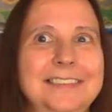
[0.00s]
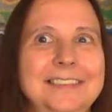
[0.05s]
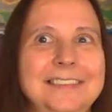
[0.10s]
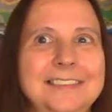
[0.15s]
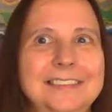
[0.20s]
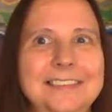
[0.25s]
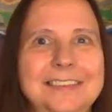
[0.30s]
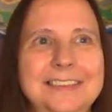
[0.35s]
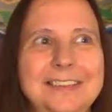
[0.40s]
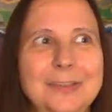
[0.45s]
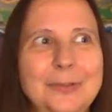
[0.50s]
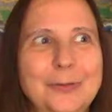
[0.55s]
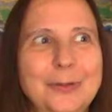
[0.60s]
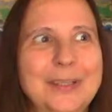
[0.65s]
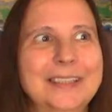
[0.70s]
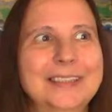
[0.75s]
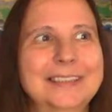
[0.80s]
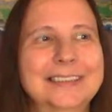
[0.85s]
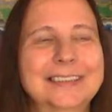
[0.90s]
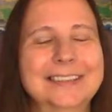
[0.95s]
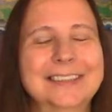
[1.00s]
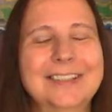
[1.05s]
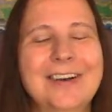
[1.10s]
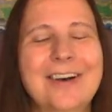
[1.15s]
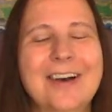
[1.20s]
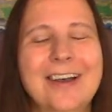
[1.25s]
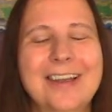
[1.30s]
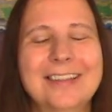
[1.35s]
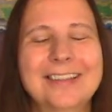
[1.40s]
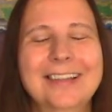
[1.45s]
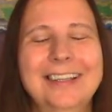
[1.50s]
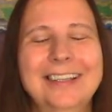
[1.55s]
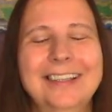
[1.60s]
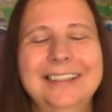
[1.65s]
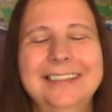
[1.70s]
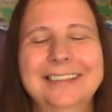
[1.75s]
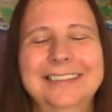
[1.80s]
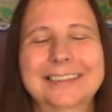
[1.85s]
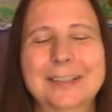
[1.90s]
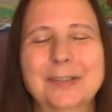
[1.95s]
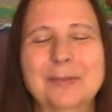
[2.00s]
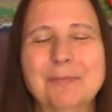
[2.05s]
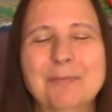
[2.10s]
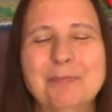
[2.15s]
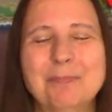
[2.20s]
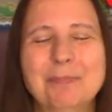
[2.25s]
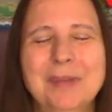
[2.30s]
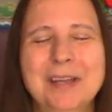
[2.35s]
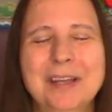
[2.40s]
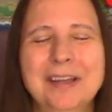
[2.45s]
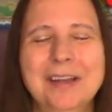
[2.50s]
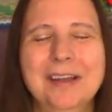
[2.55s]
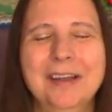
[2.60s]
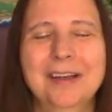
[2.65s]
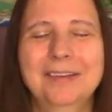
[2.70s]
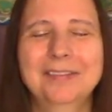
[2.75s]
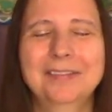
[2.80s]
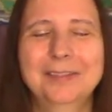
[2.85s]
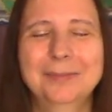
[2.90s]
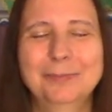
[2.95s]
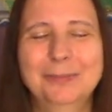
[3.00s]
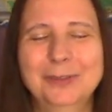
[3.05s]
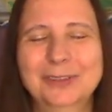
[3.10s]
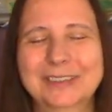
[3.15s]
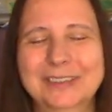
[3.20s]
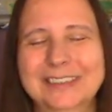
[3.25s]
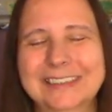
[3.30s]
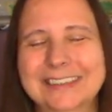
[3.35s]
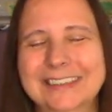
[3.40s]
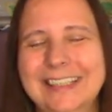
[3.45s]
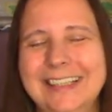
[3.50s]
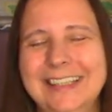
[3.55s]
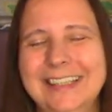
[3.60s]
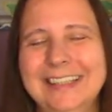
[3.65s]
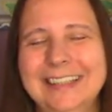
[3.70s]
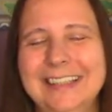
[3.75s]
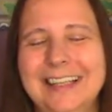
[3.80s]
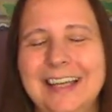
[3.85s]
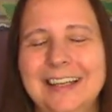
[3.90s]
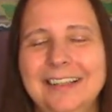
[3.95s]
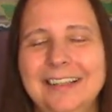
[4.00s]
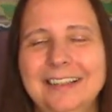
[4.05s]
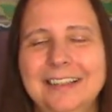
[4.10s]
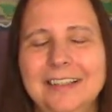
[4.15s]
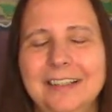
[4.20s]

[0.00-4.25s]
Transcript: So it's not like some of the books say that,